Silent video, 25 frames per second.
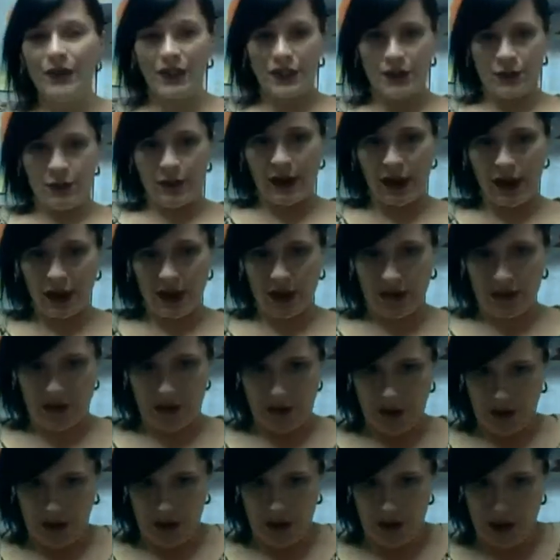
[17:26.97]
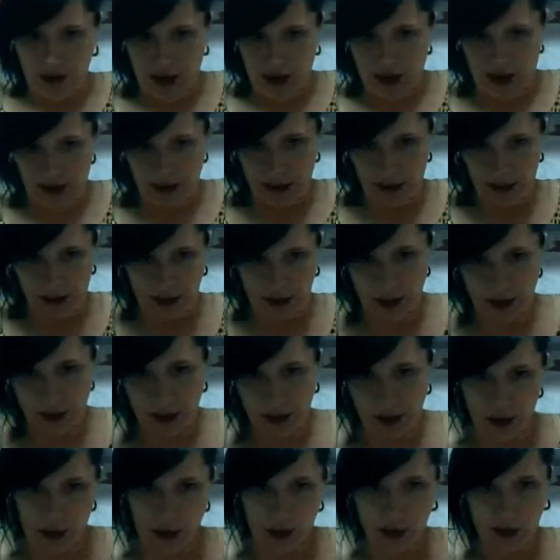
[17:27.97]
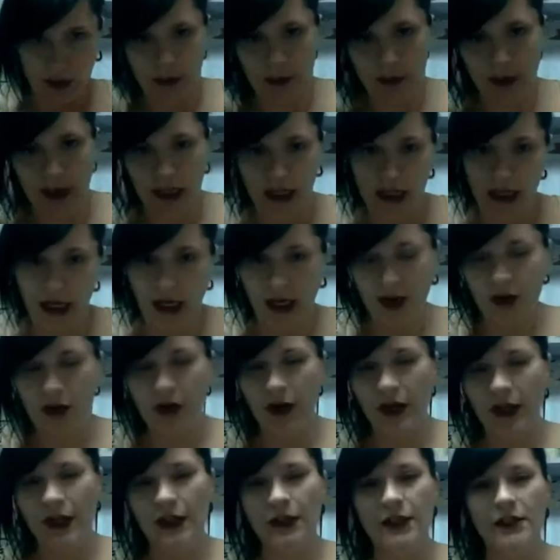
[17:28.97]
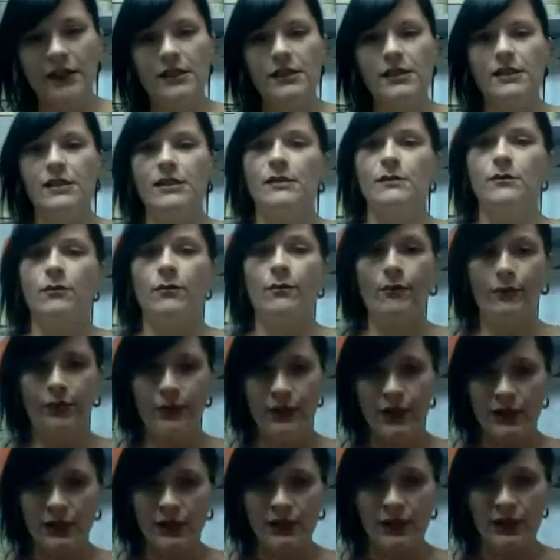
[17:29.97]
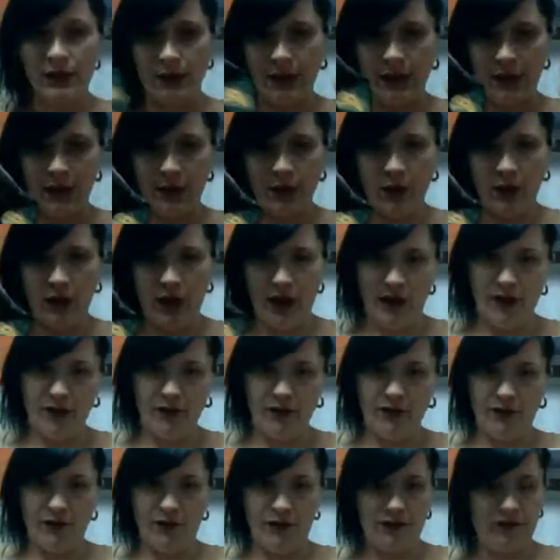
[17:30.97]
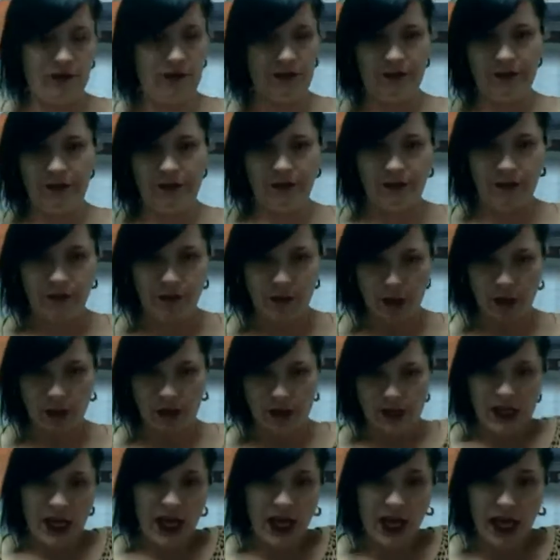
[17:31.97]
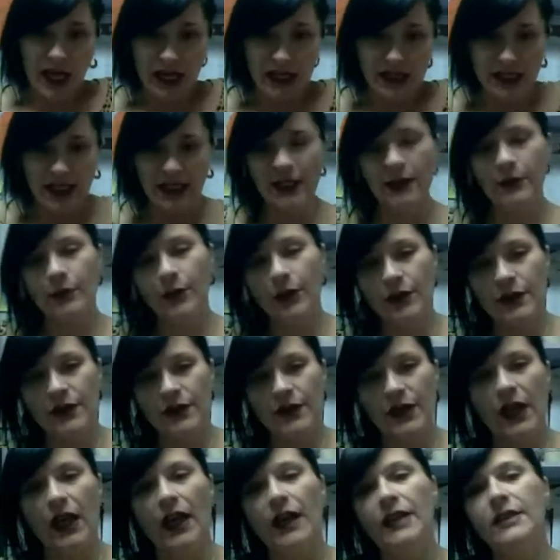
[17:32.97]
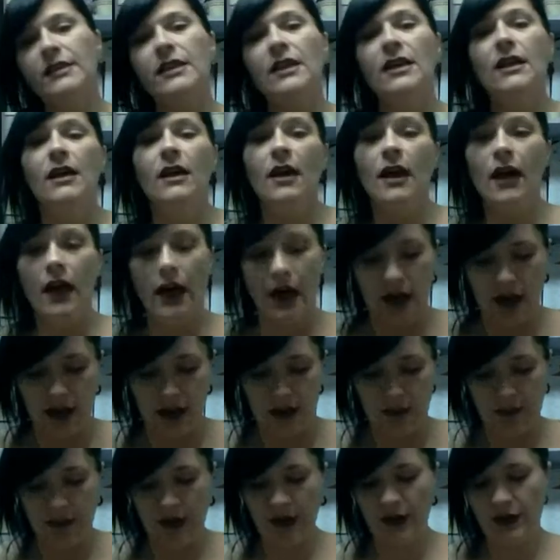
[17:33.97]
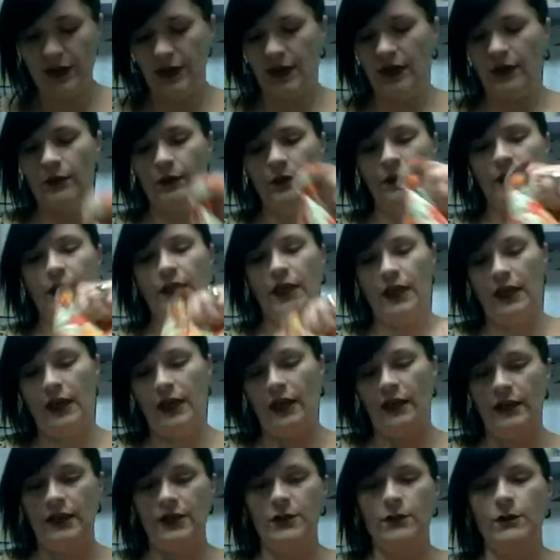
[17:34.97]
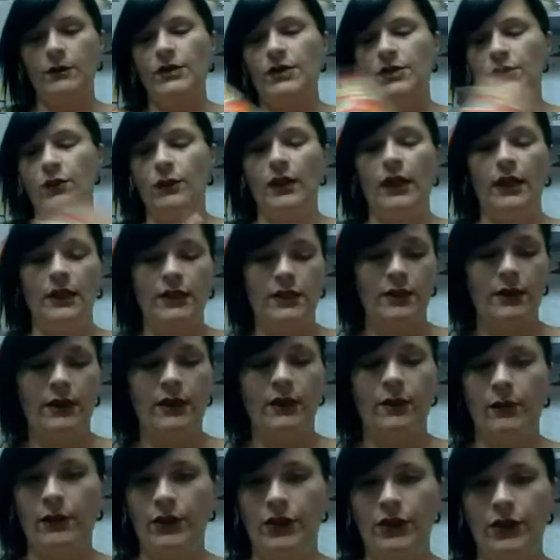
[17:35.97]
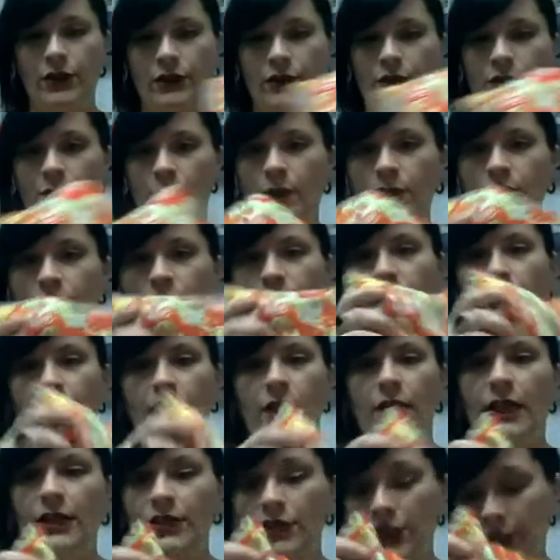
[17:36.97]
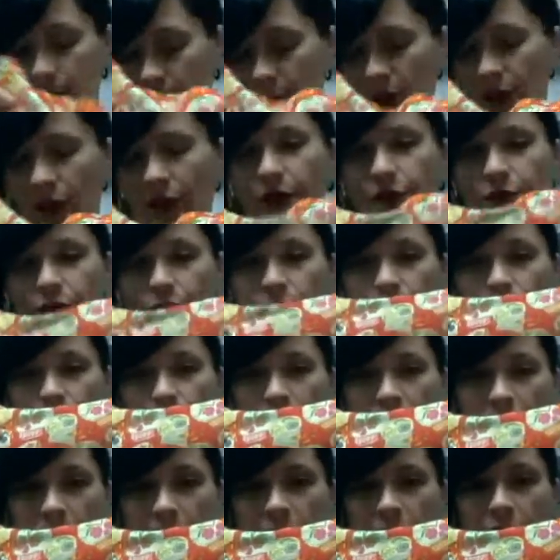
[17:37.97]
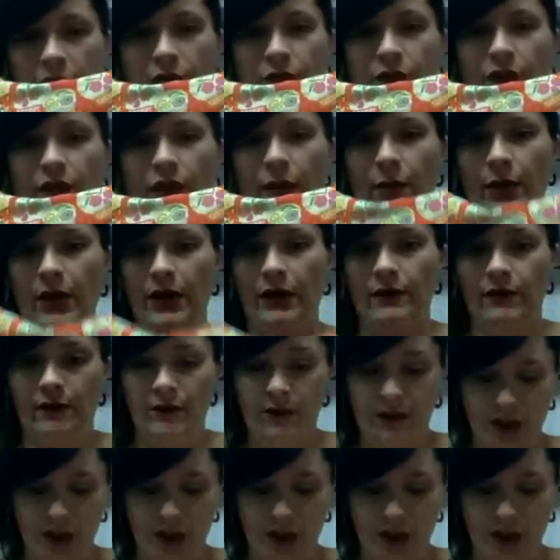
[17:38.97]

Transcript: It's really good for cramps. Put it on your cramping areas. Some people have both sides. They need both sides. Here's another one this one's sold out, so I didn't want to show too much of it. Actually, both of these are sold out in the fabric.